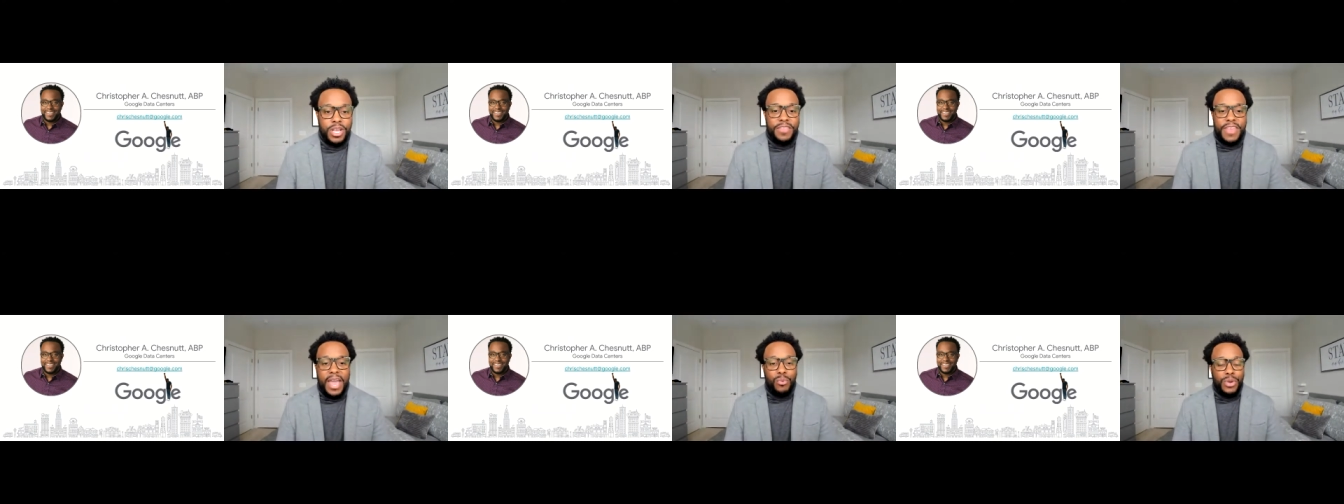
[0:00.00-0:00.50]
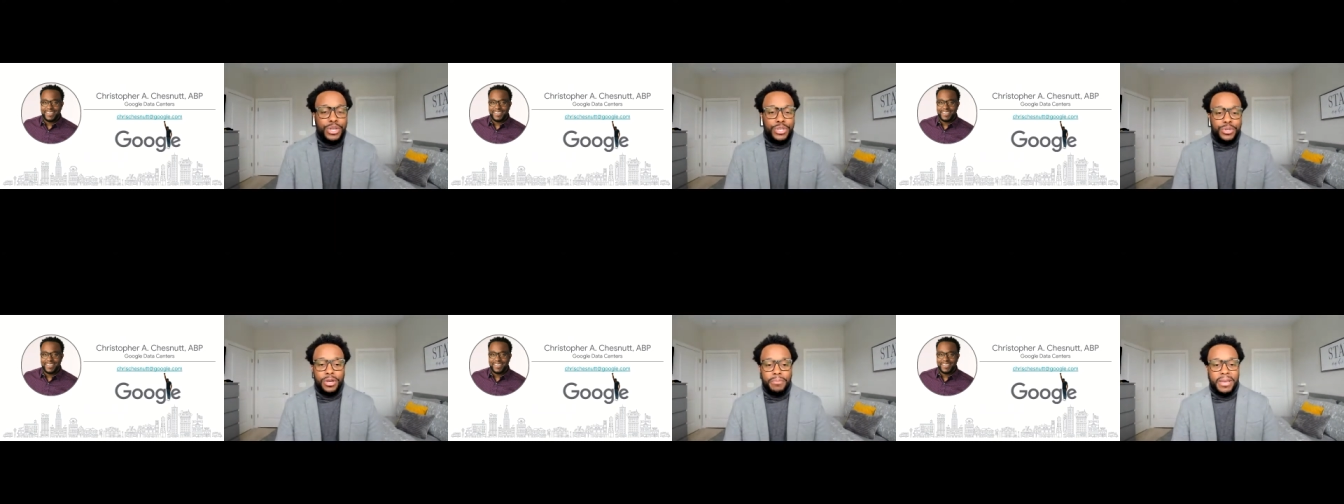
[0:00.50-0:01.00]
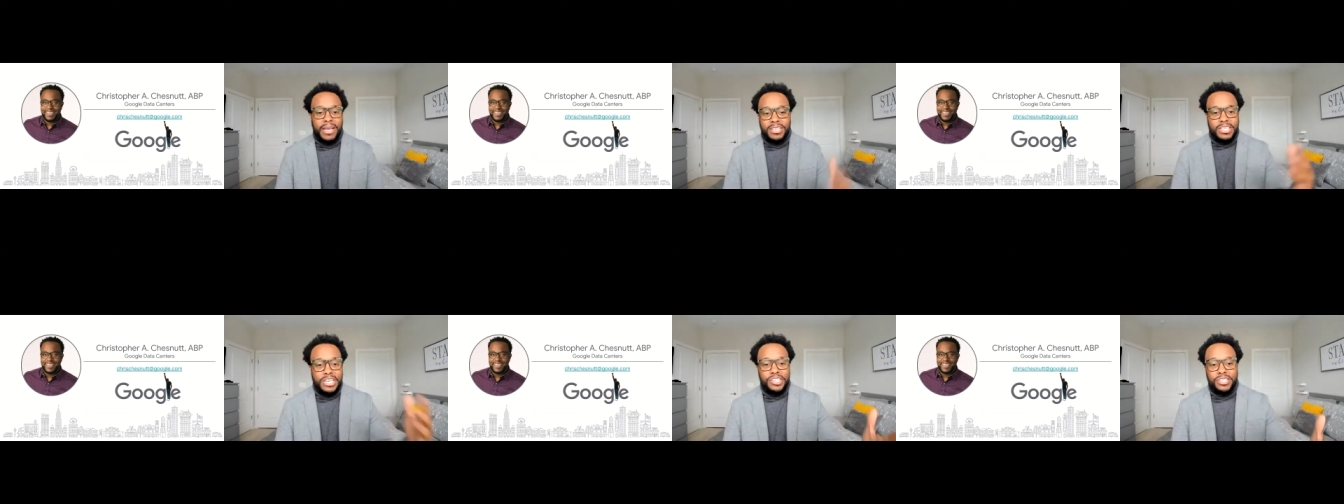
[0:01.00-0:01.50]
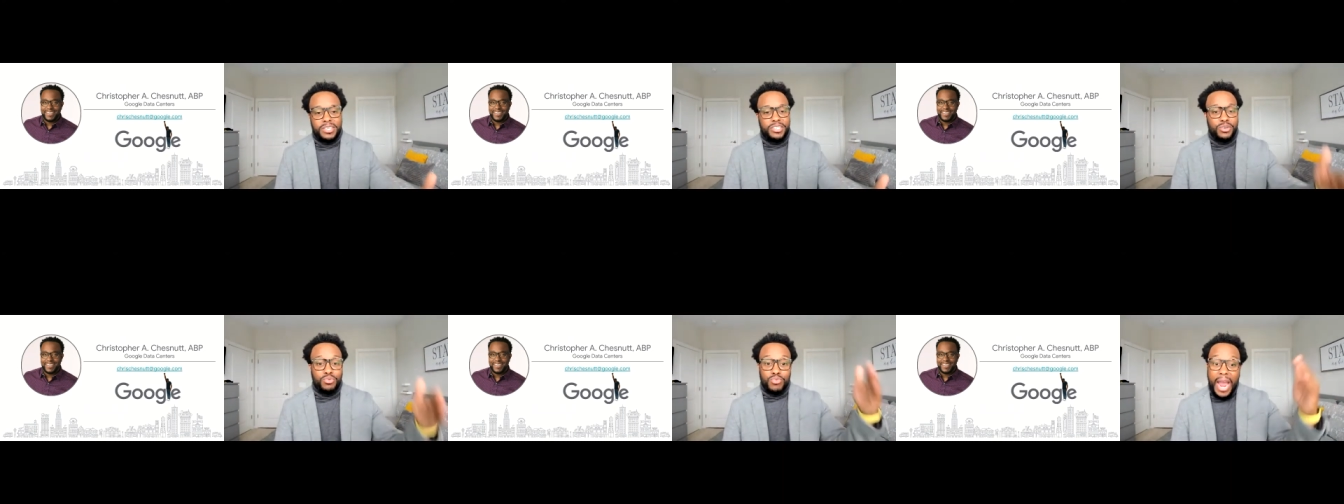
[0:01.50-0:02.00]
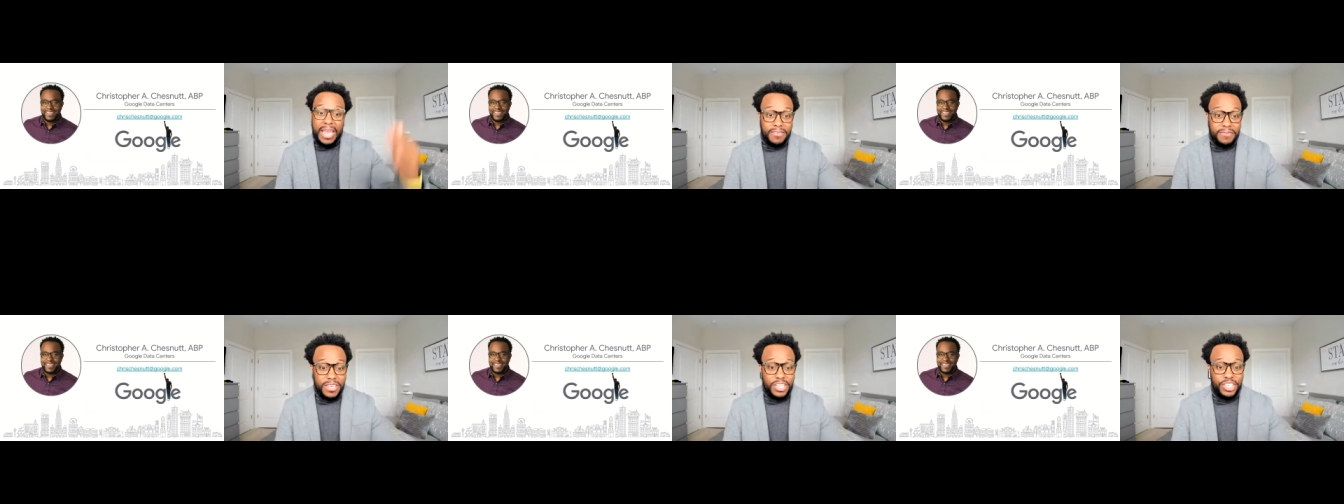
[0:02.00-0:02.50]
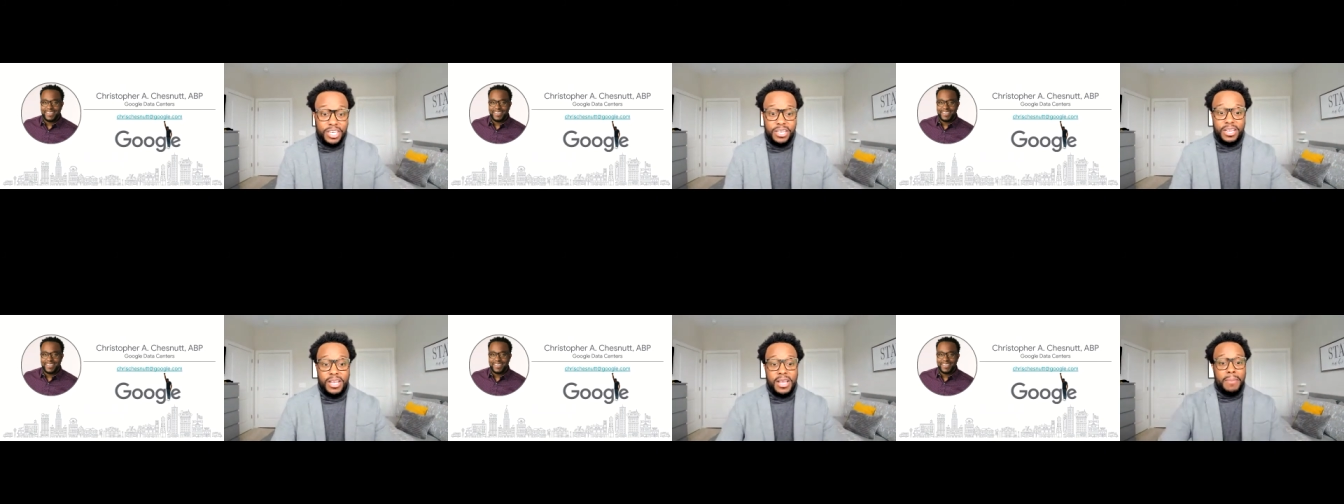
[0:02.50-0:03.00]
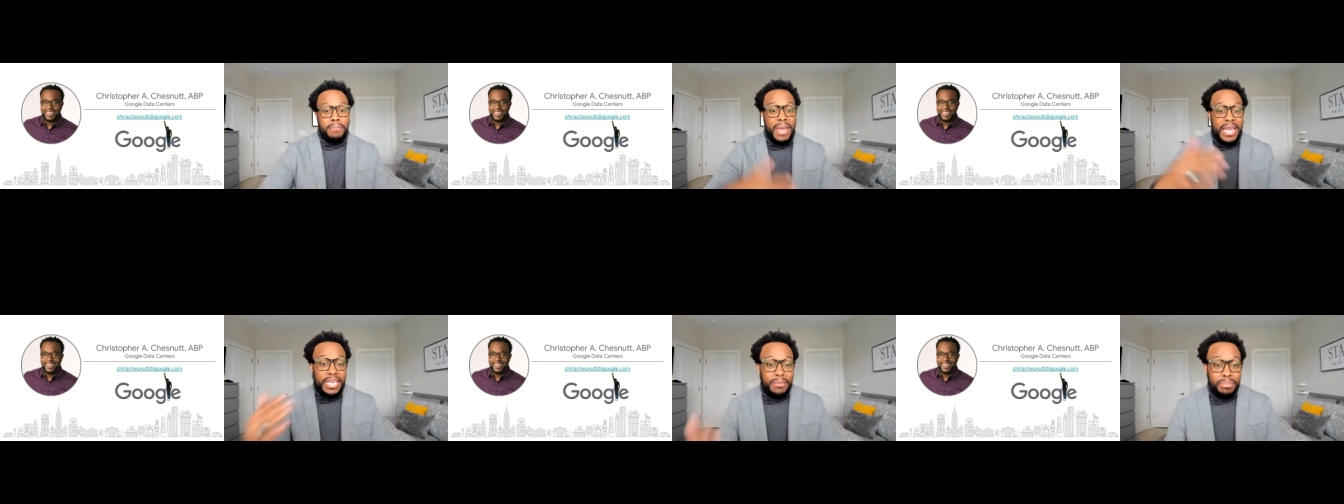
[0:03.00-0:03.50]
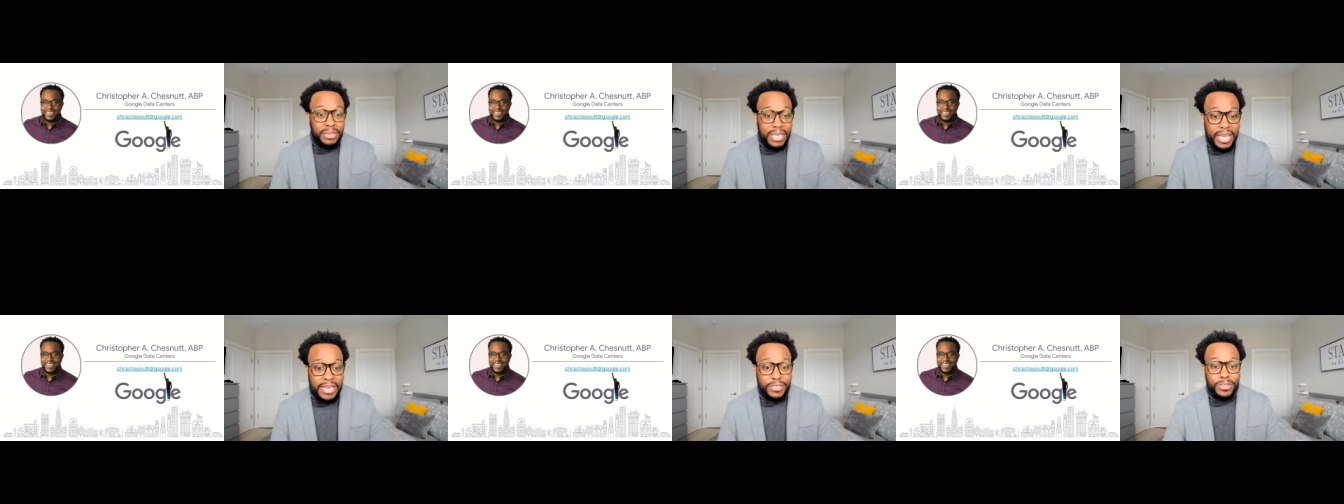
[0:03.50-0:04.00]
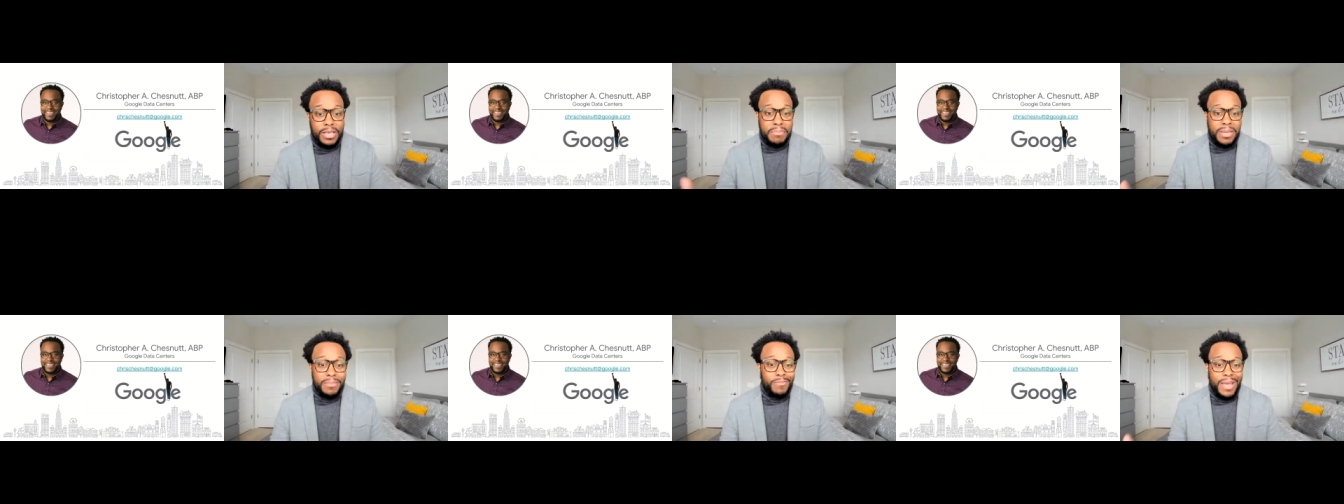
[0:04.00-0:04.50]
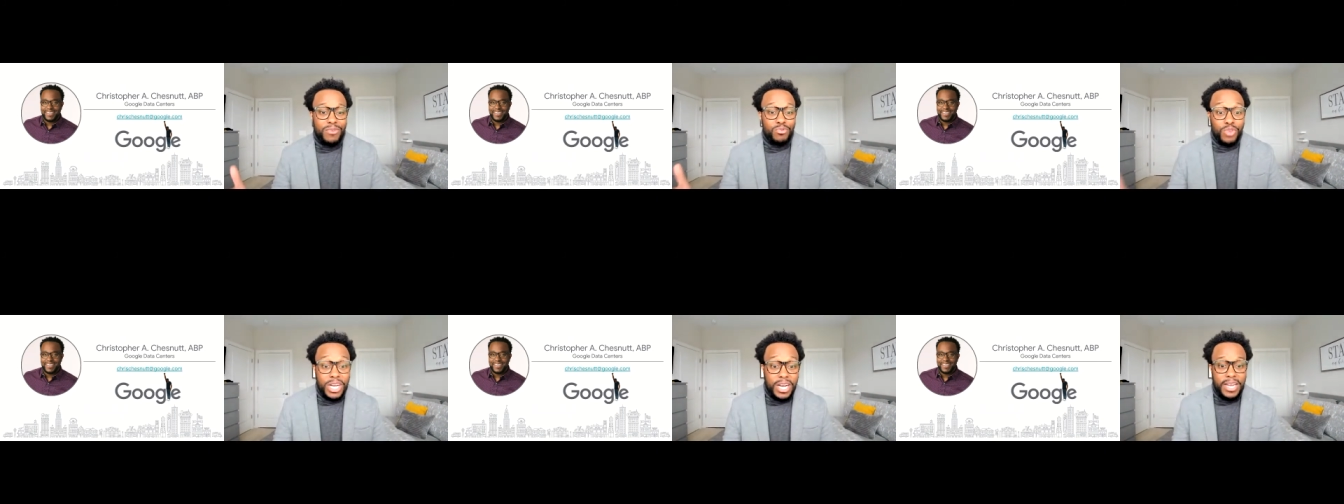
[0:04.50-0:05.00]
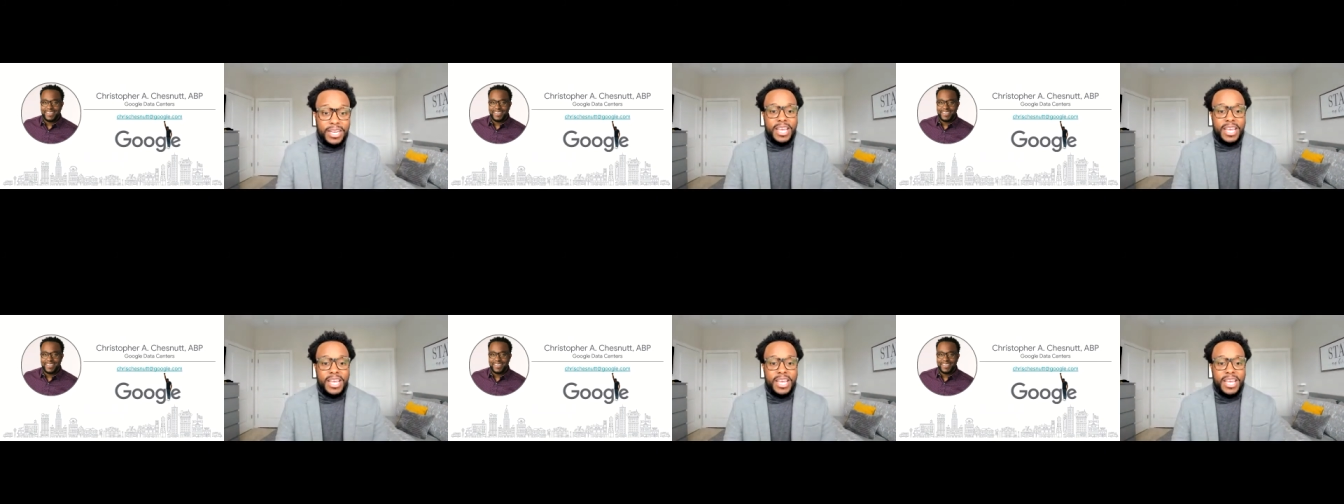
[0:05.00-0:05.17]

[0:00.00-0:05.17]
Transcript: that we do. Habakkuk teaches us to write the vision, make it plain so that men may run.